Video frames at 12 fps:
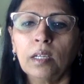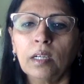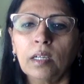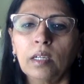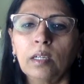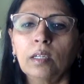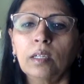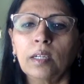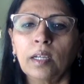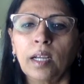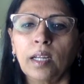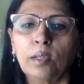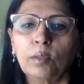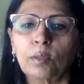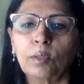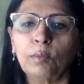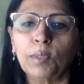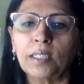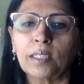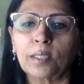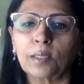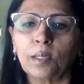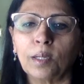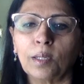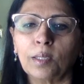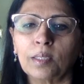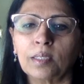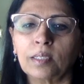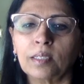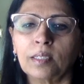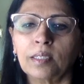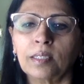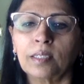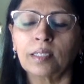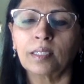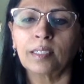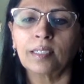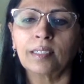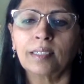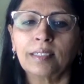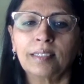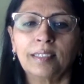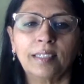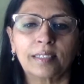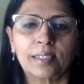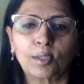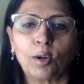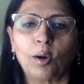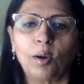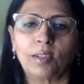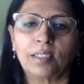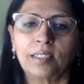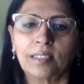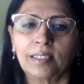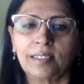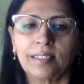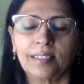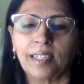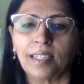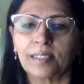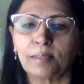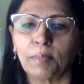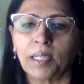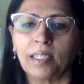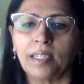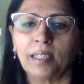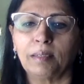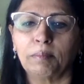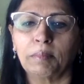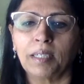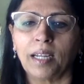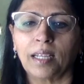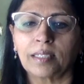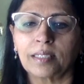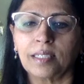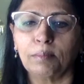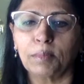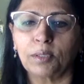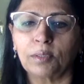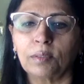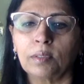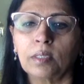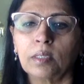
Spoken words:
Hello, Kulwinder Kaur. Yes, Kaur. That's my name, last name too.